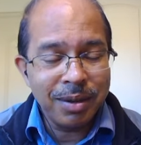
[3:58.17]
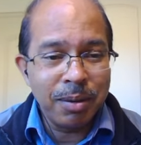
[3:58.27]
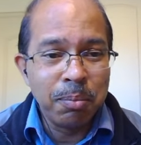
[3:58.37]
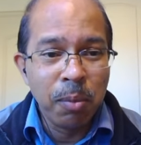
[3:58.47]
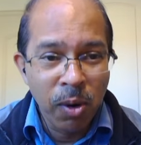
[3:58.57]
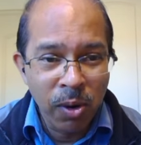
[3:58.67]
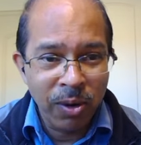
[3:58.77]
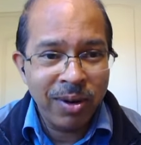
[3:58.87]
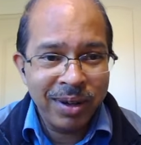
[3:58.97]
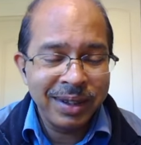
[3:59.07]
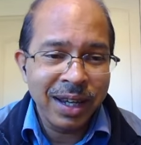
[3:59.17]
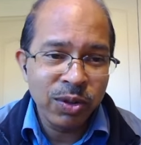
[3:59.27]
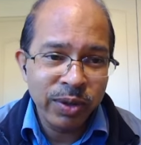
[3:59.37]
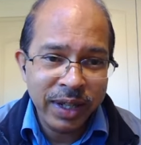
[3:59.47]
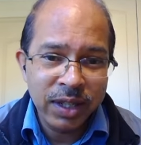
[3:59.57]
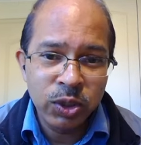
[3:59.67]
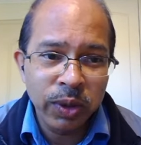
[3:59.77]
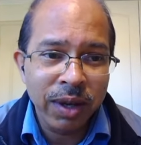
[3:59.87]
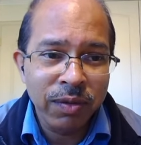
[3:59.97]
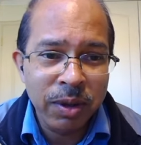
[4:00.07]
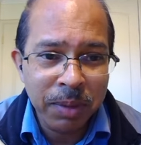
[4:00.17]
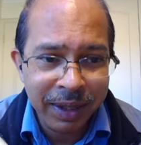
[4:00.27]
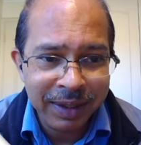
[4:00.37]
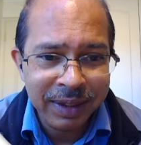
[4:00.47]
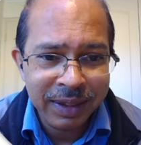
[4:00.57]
more than you need to every month,